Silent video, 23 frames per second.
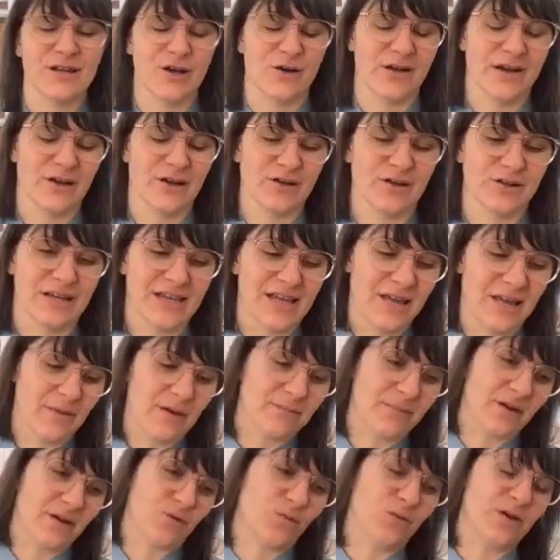I only came
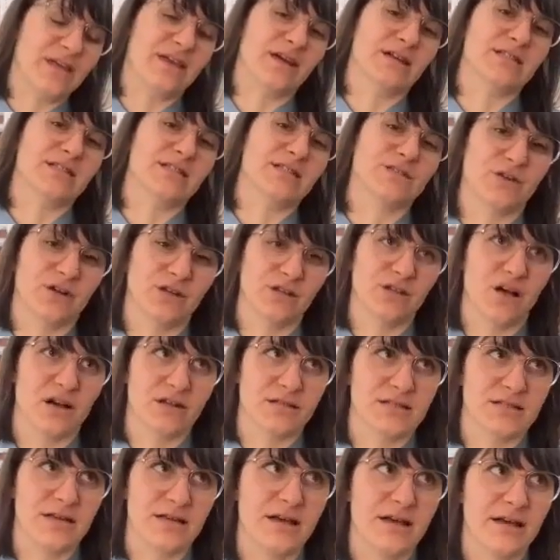up on weekends for a
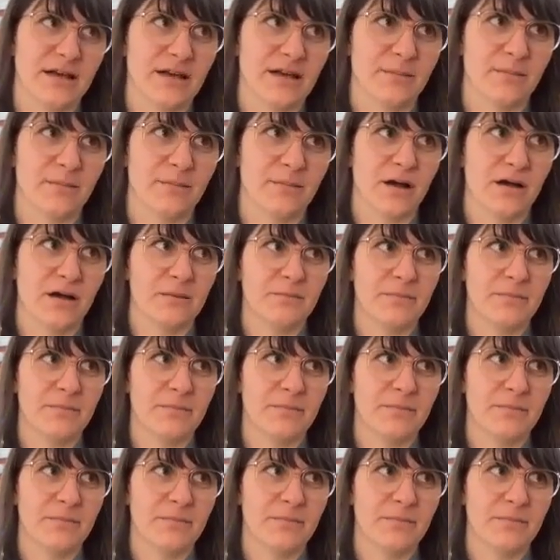long time.